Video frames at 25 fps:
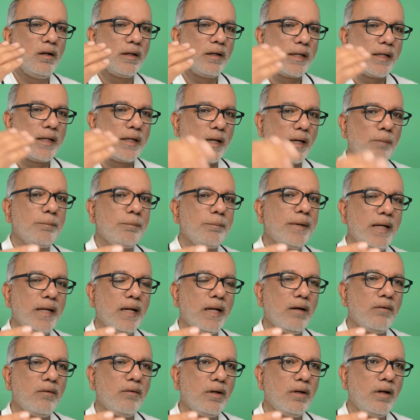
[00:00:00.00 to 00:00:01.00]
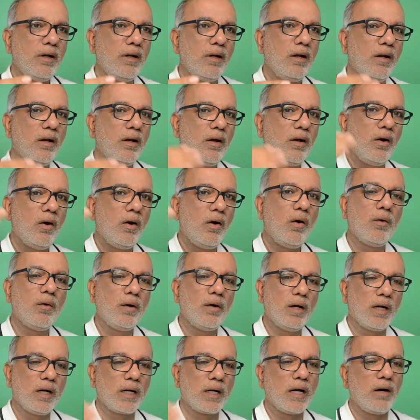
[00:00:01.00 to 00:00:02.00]
campaign level, or
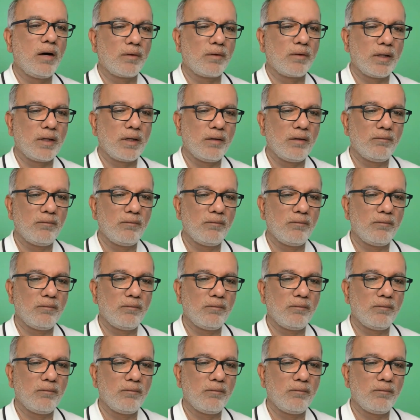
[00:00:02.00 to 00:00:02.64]
account level.